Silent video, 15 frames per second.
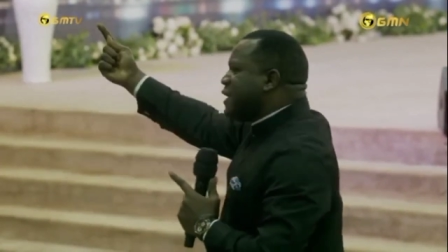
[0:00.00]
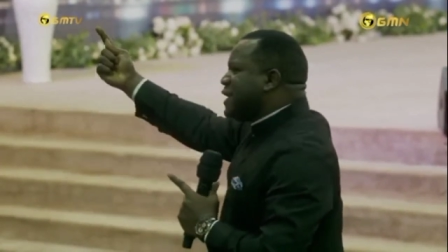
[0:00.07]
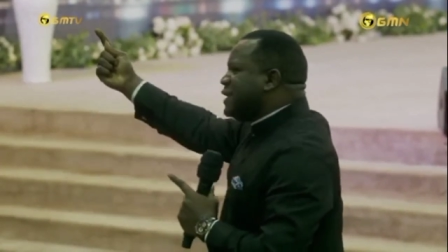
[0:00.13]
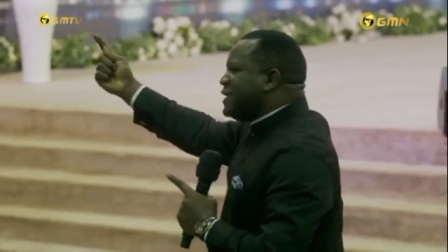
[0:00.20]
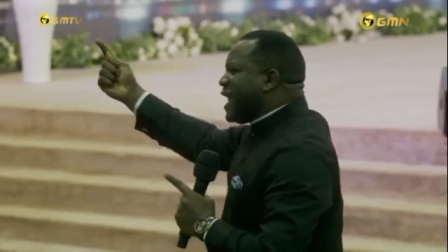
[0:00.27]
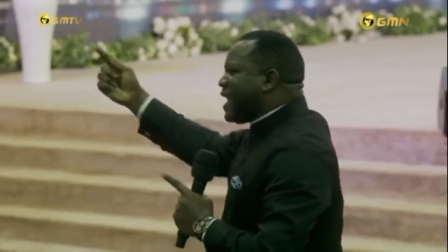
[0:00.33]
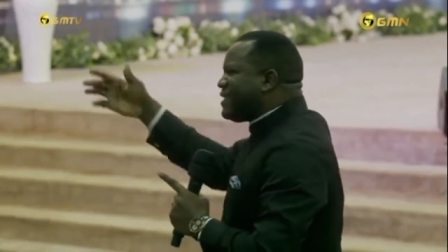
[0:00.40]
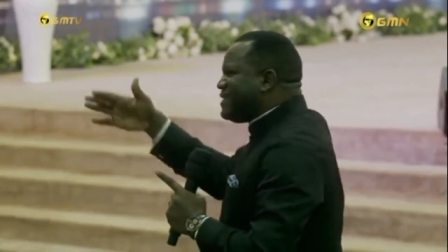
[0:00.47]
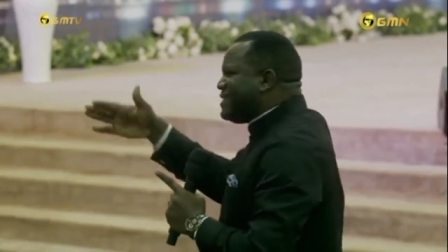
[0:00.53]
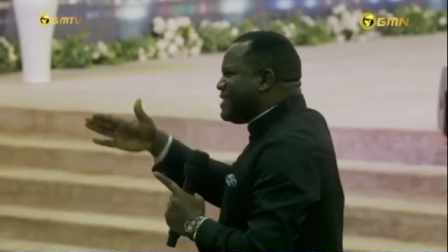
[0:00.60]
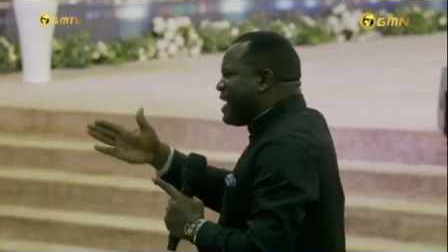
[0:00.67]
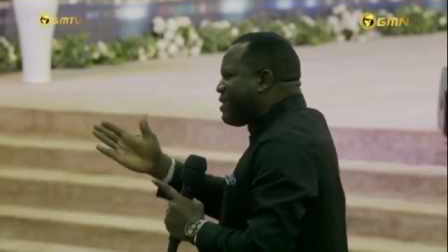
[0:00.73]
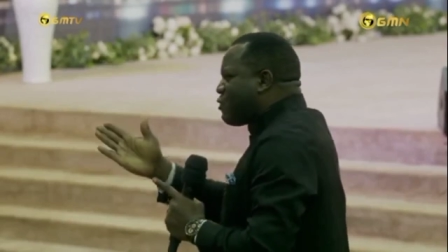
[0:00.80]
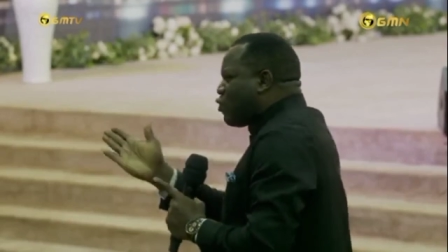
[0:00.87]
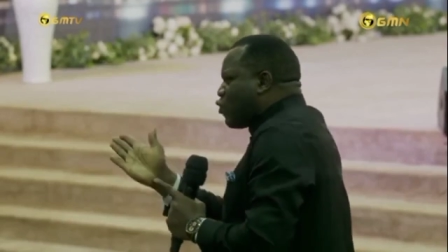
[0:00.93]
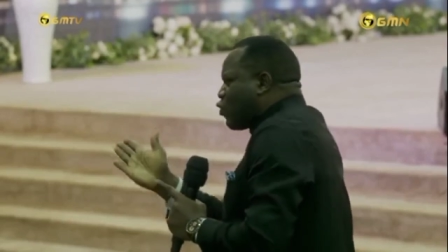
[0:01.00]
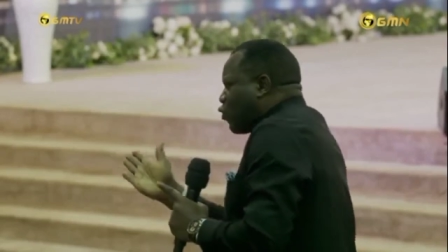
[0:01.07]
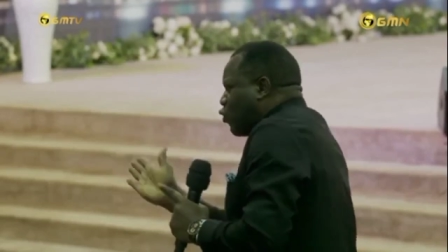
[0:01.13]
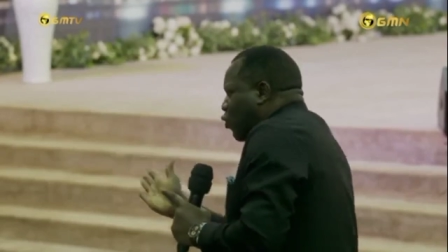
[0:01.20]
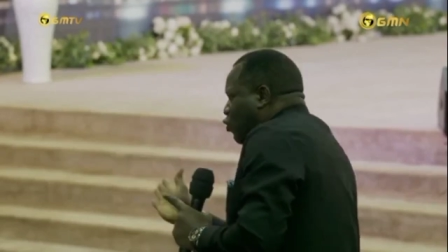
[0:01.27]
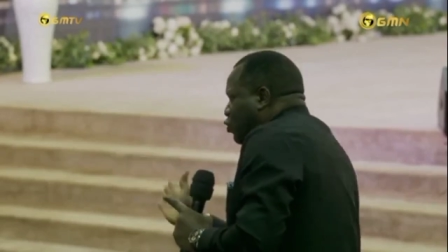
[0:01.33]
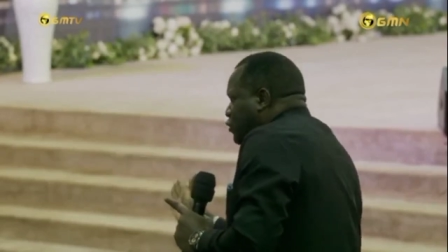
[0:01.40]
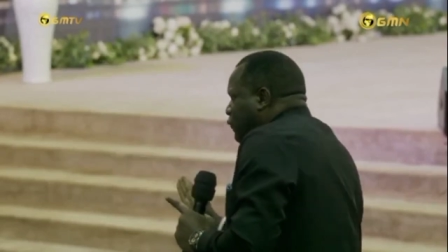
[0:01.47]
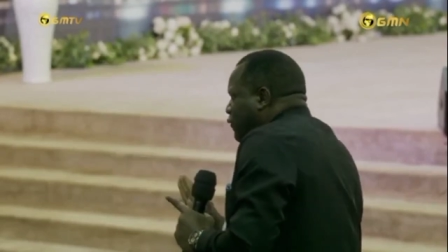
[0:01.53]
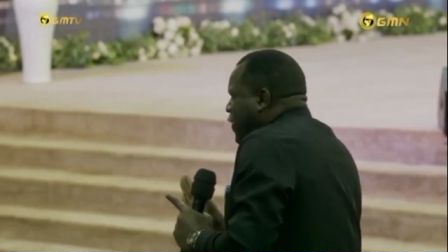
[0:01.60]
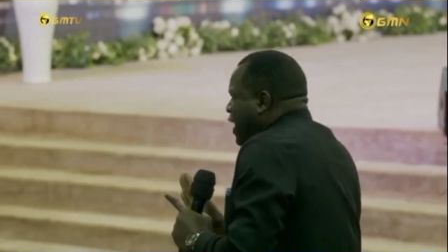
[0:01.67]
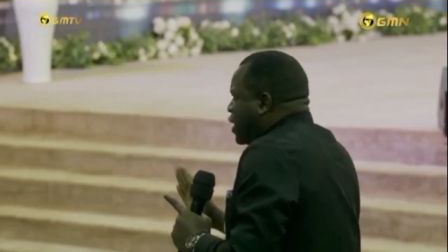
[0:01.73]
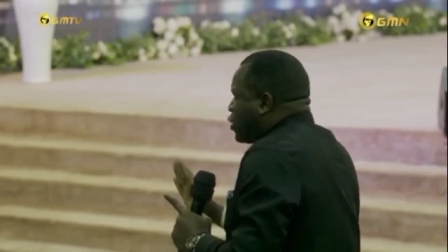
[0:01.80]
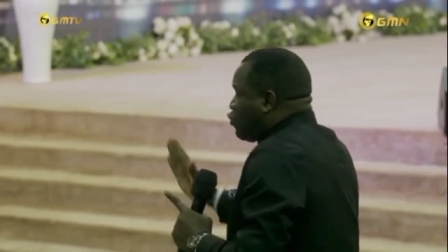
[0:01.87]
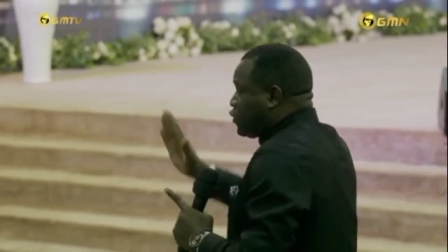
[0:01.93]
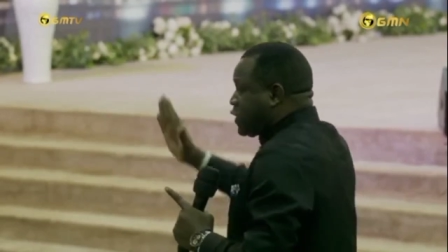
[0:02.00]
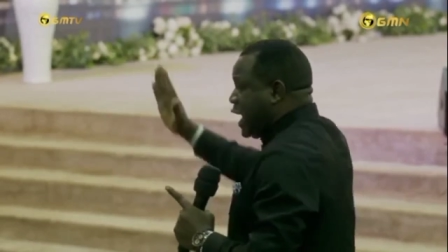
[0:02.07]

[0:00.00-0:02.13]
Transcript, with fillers: that narrow road, vehicles are